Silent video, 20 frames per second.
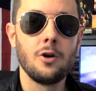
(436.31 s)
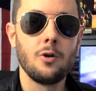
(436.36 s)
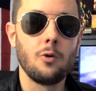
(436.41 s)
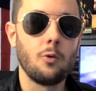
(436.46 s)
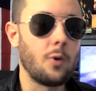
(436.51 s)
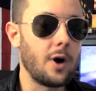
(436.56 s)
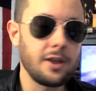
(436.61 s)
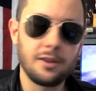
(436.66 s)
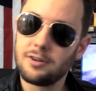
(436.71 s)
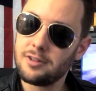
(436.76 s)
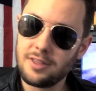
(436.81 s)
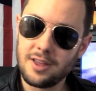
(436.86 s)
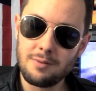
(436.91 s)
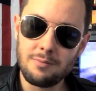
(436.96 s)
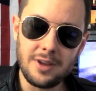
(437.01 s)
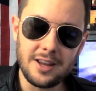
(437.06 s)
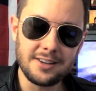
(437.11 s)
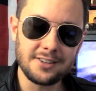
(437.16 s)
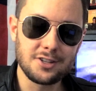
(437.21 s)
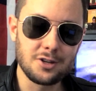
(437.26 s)
whether they
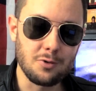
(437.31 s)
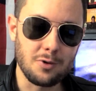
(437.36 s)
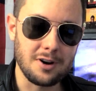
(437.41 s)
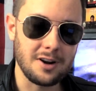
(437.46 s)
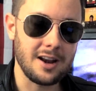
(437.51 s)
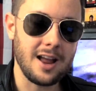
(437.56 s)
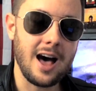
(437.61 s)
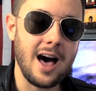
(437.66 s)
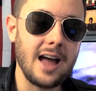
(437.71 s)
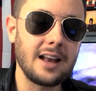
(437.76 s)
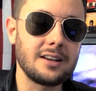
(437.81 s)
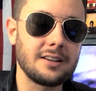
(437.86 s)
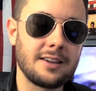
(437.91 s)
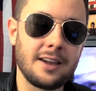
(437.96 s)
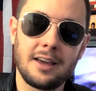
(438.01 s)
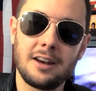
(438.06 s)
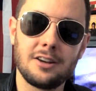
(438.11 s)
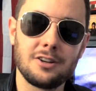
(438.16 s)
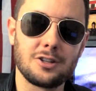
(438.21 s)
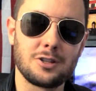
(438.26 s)
mean to or not,
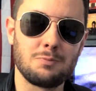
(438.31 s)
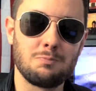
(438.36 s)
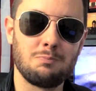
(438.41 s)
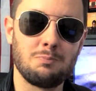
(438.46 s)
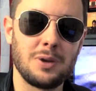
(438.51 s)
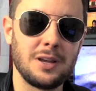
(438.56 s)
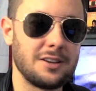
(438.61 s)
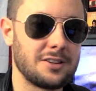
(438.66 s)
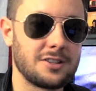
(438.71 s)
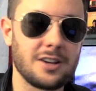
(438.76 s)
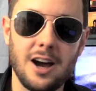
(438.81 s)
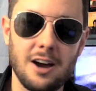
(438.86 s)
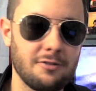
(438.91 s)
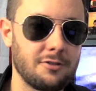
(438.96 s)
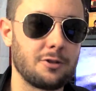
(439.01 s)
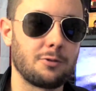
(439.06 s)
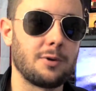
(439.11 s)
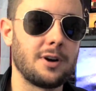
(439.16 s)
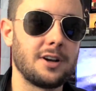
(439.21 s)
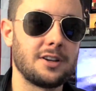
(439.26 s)
kind of just piss
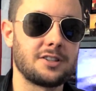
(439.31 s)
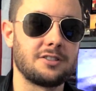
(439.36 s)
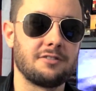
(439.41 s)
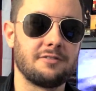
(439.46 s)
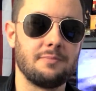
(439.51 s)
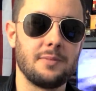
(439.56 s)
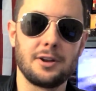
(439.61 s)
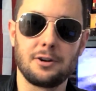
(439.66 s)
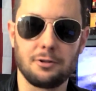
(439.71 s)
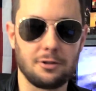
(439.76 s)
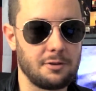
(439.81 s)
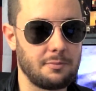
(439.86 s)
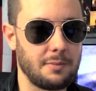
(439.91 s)
off the rest of middle